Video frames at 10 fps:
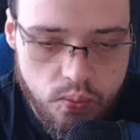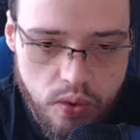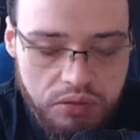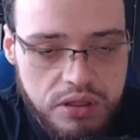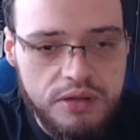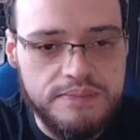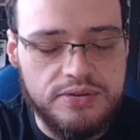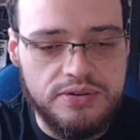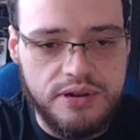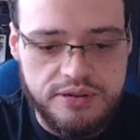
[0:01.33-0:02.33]
Welcome
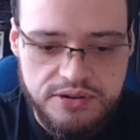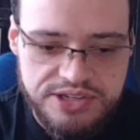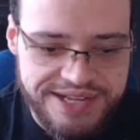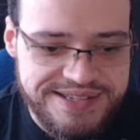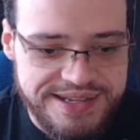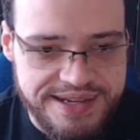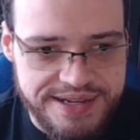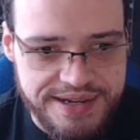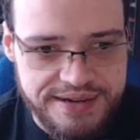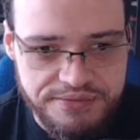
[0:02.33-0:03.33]
to Dr.
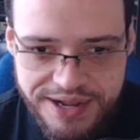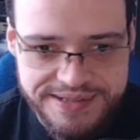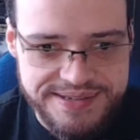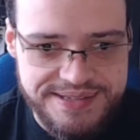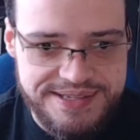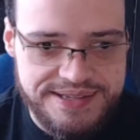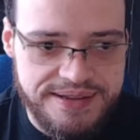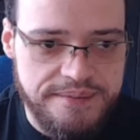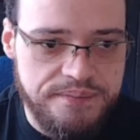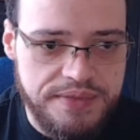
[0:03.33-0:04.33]
Jester, and
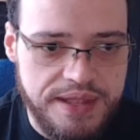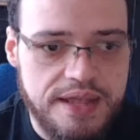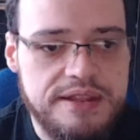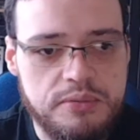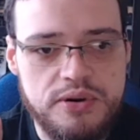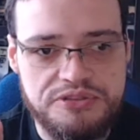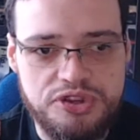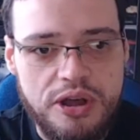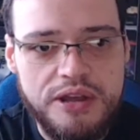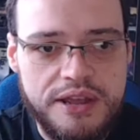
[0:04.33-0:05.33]
I'm gonna
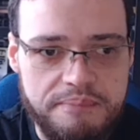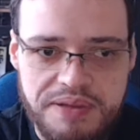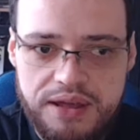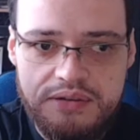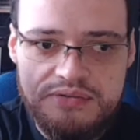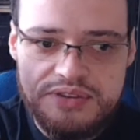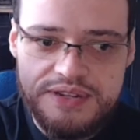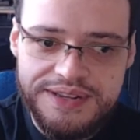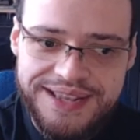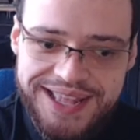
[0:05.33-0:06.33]
talk about
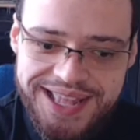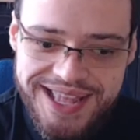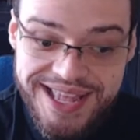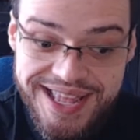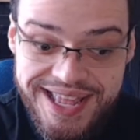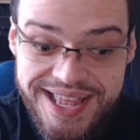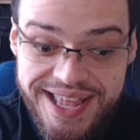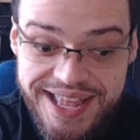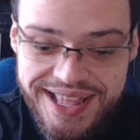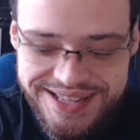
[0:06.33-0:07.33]

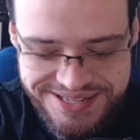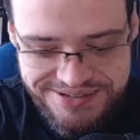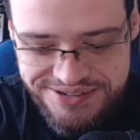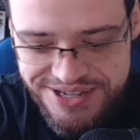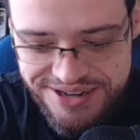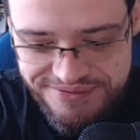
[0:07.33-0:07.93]
the solution of